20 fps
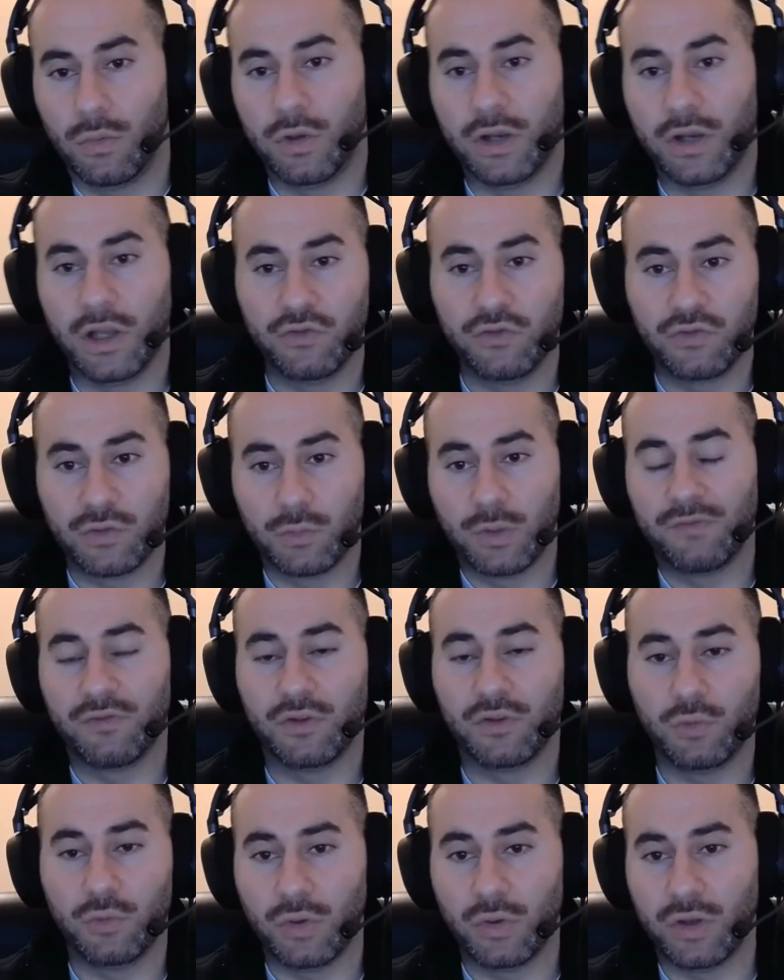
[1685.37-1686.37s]
100, or
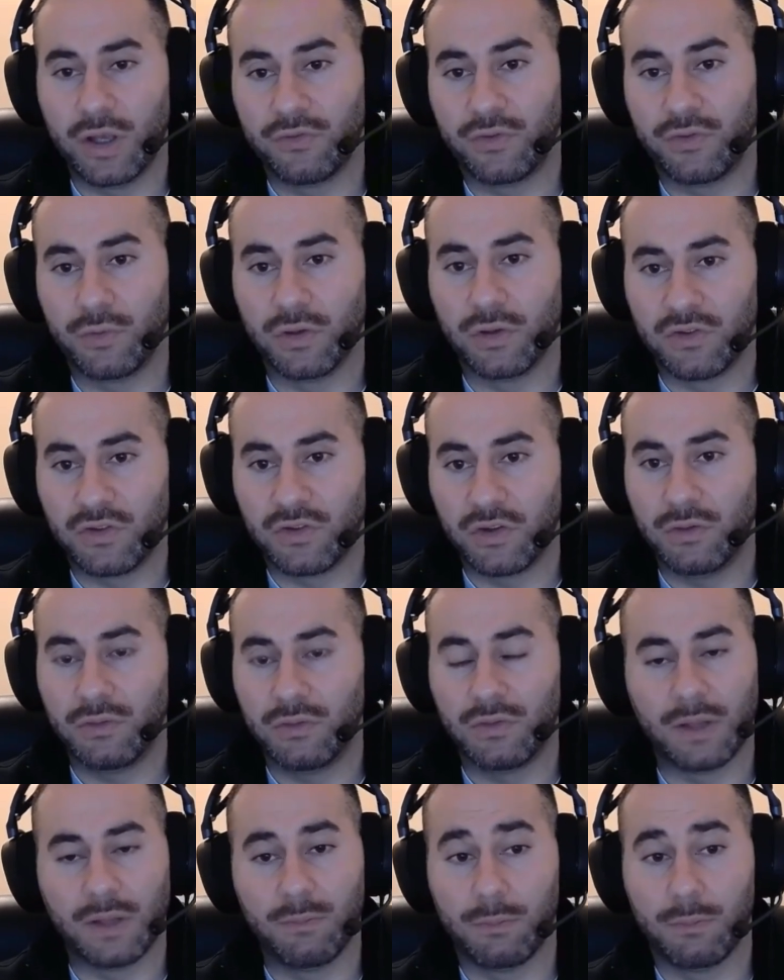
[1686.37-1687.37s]
whatever else you want to
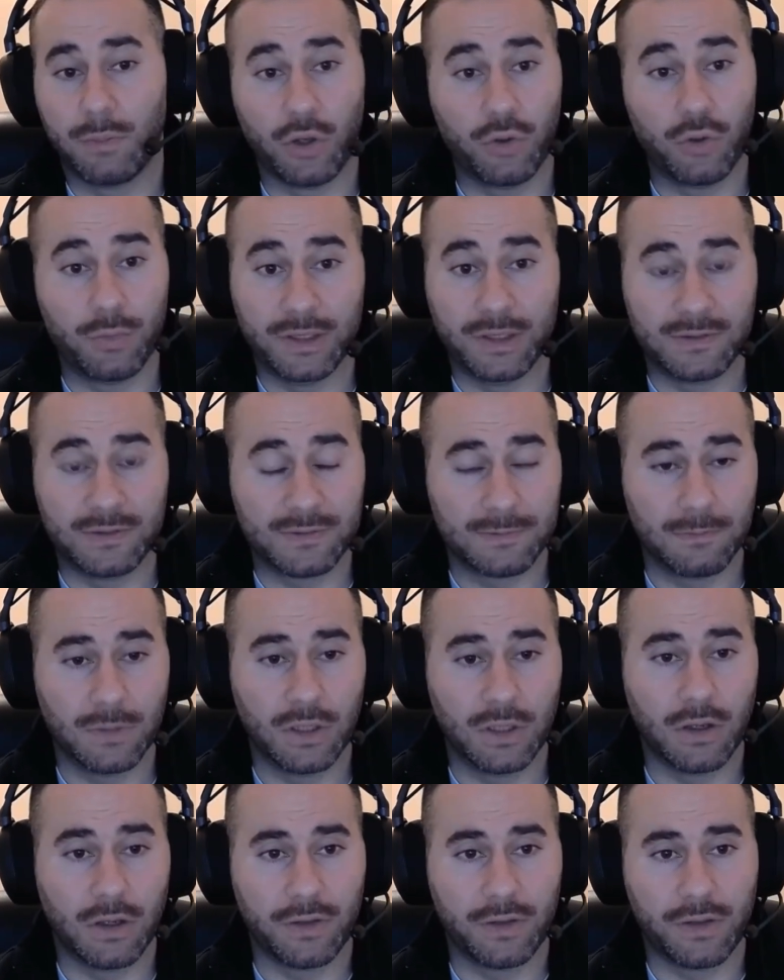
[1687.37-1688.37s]
do, then by all means,
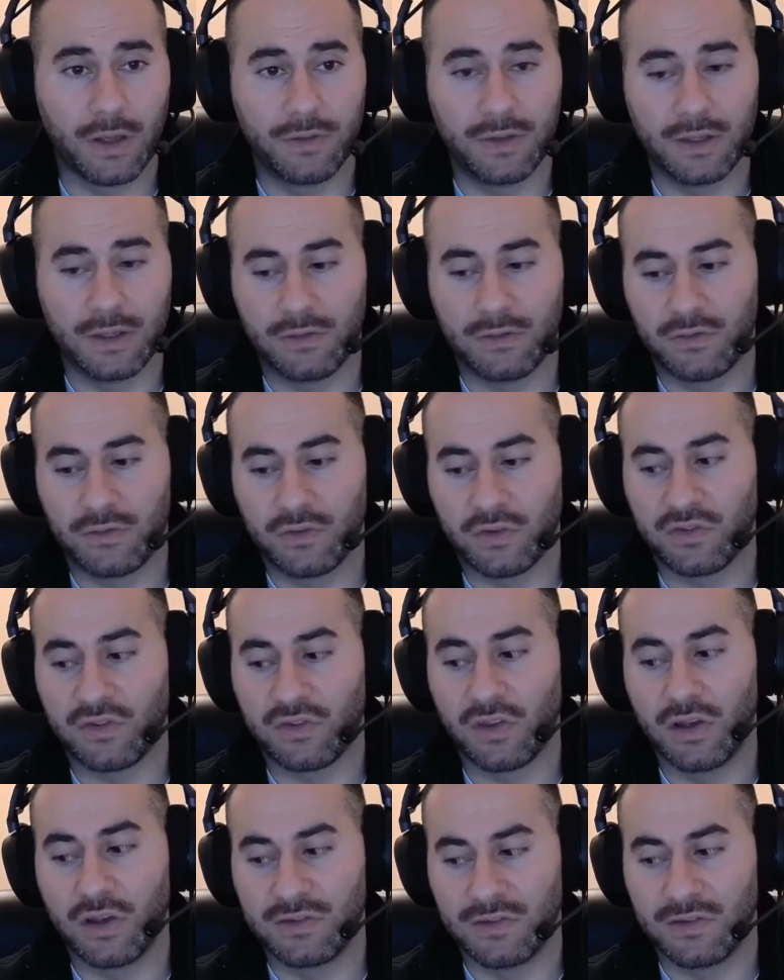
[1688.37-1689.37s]
I think just
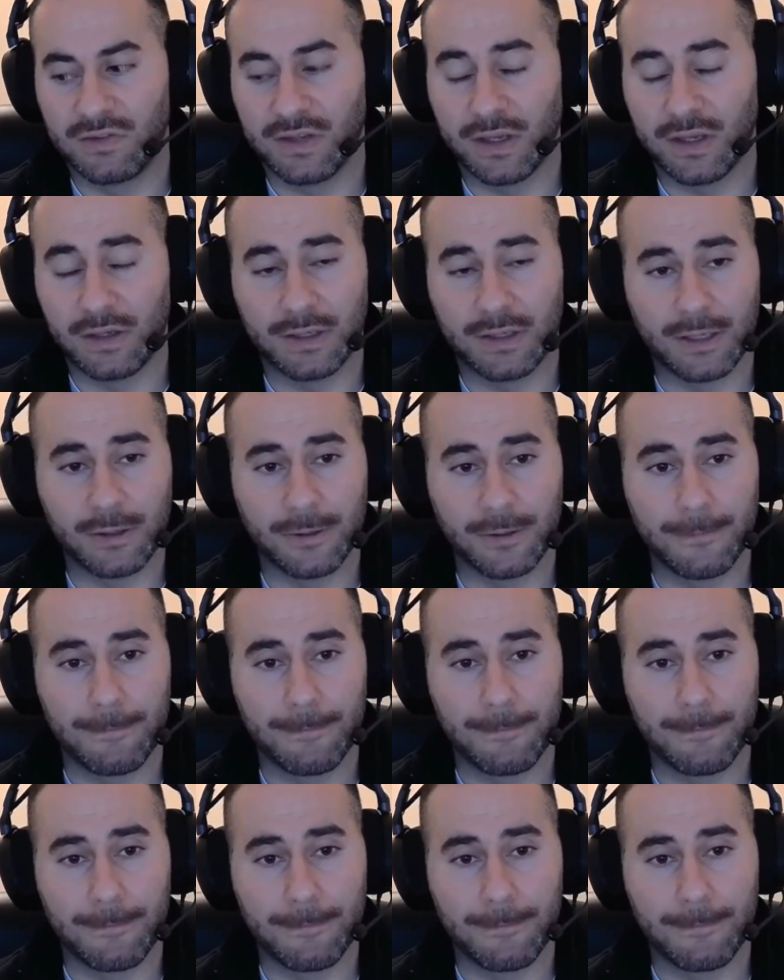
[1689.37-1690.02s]
start and see how you get